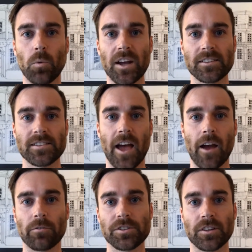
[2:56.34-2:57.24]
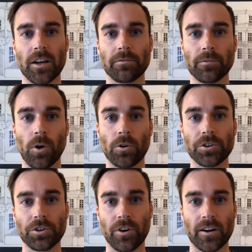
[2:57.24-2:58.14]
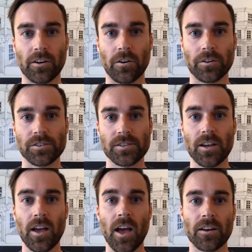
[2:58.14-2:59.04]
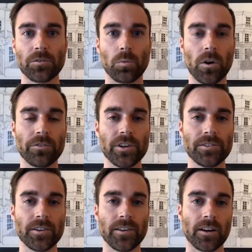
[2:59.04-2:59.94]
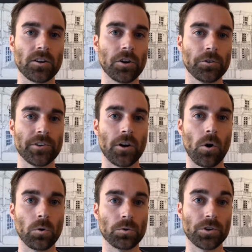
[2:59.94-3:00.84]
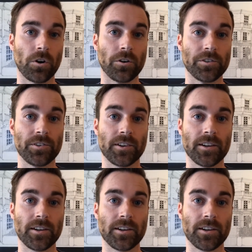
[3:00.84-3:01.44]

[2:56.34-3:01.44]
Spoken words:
weights the average life of all your credit cards and is one reason that closing old cards